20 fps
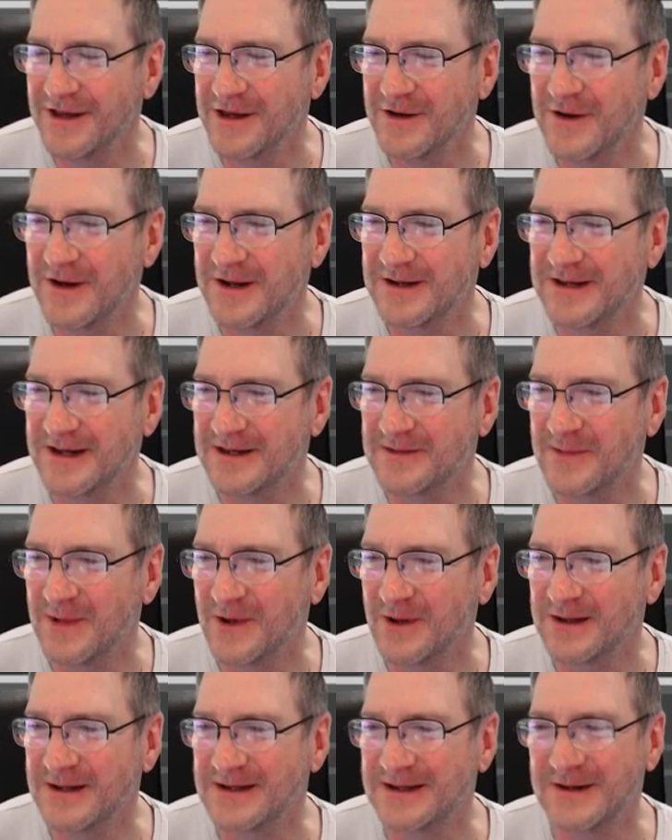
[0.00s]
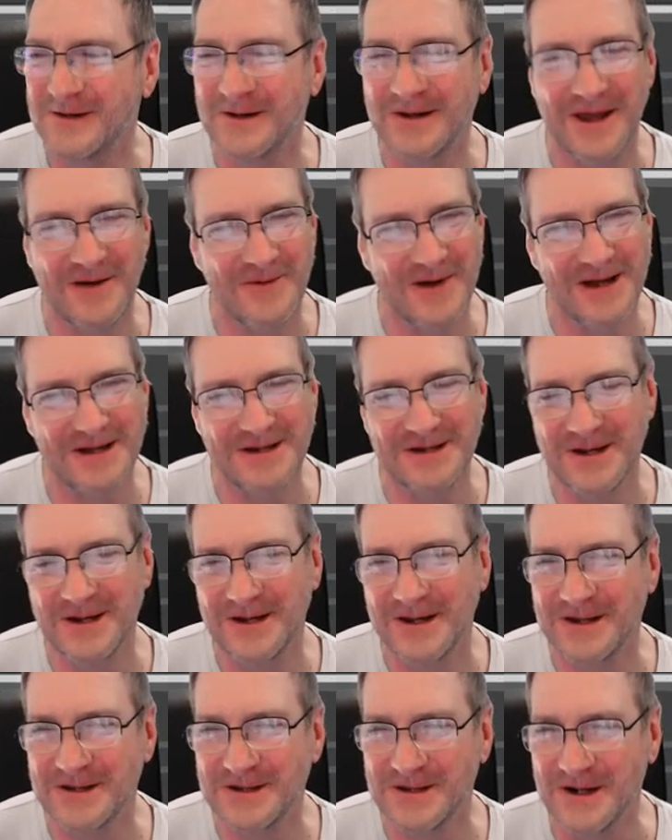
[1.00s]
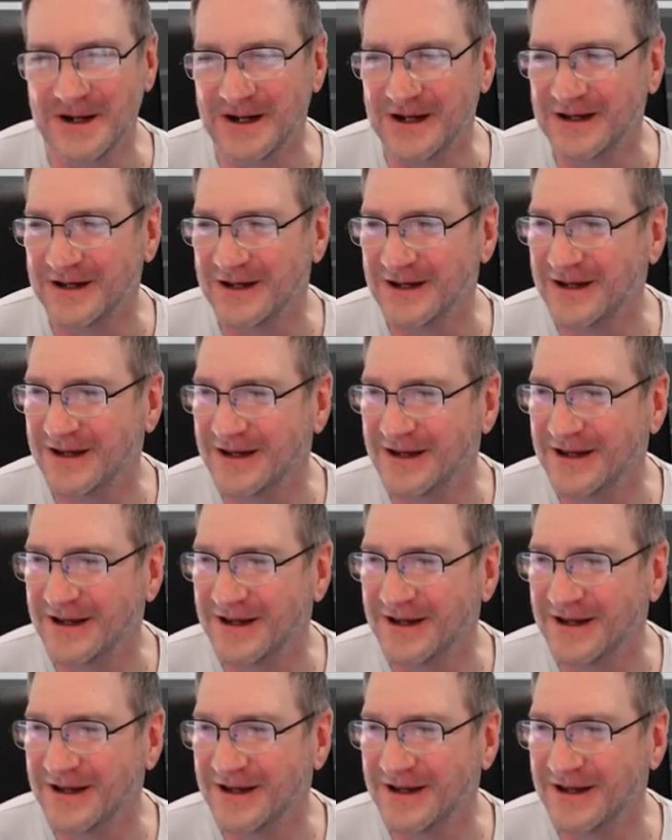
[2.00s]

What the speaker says: Yuri says builders do it that way too. That's right.